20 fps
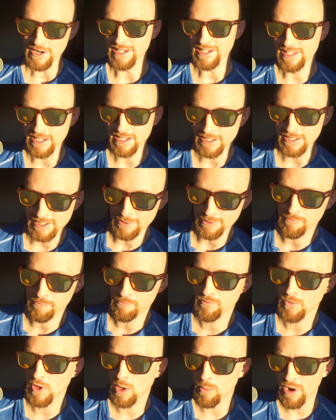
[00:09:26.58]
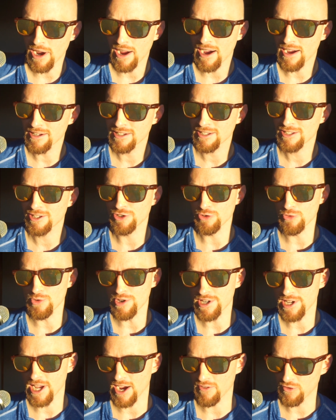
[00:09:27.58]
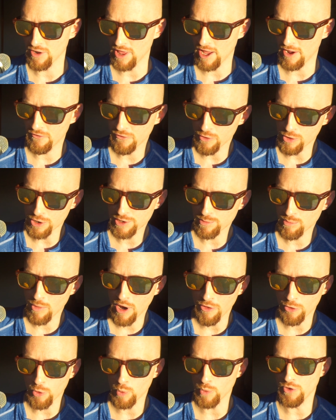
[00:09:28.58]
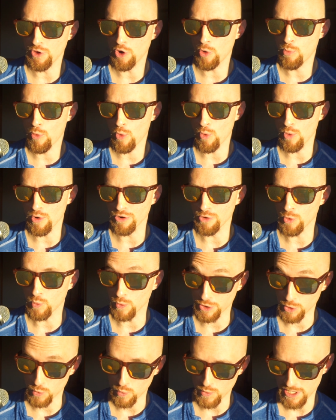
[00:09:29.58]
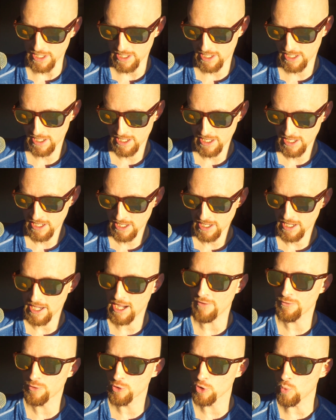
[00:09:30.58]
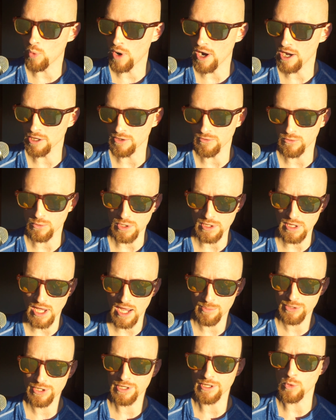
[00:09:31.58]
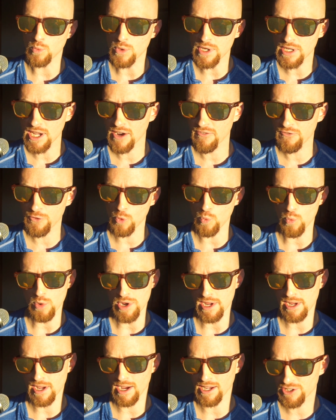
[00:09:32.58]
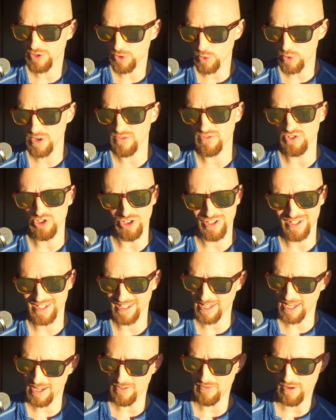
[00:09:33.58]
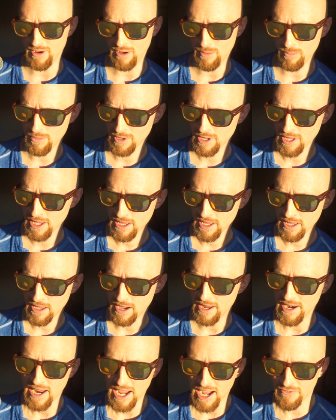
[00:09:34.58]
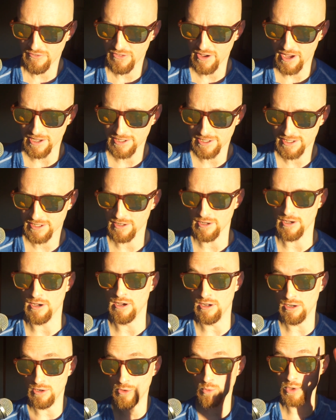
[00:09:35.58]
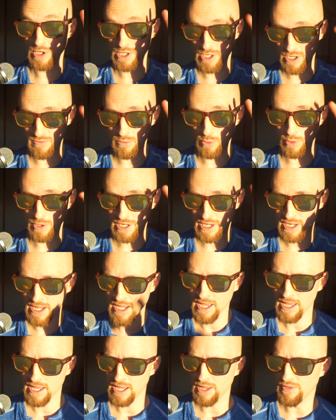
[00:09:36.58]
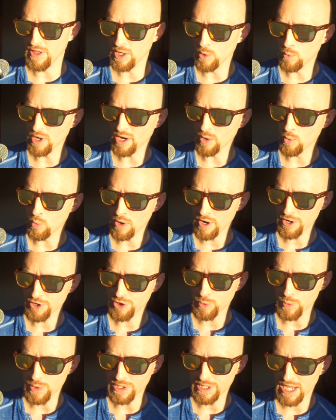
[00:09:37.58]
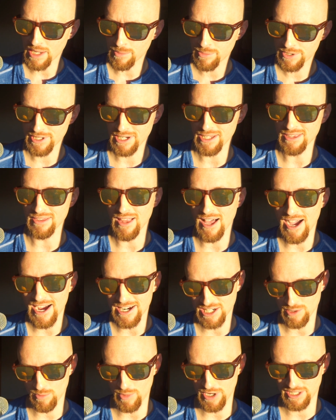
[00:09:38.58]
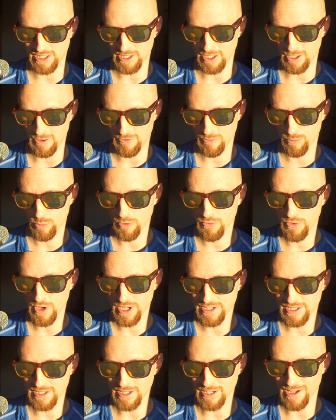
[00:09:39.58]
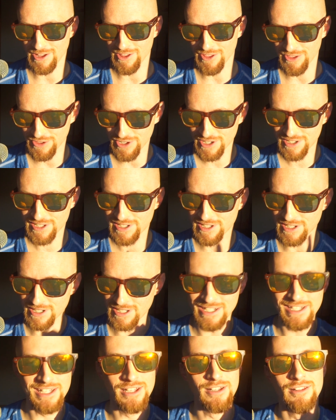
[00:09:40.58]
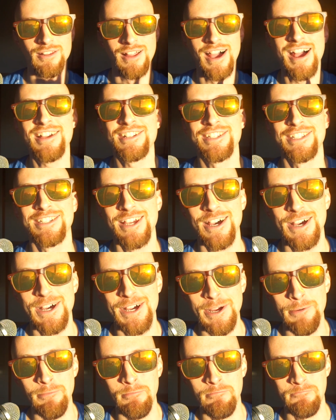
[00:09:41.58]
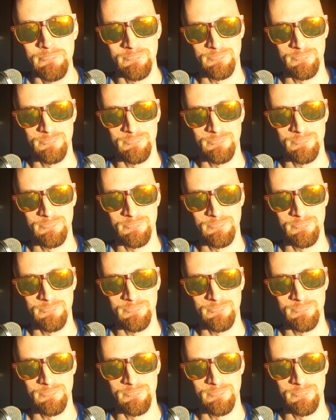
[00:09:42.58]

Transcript: right, he says, My highest streak after that first month with no porn was a week. After a while of relapsing week after week, I sort of just gave up. I'd half ass uh, recovery, and then when I wanted to relapse, I'd lie to myself, professing, This is the last time.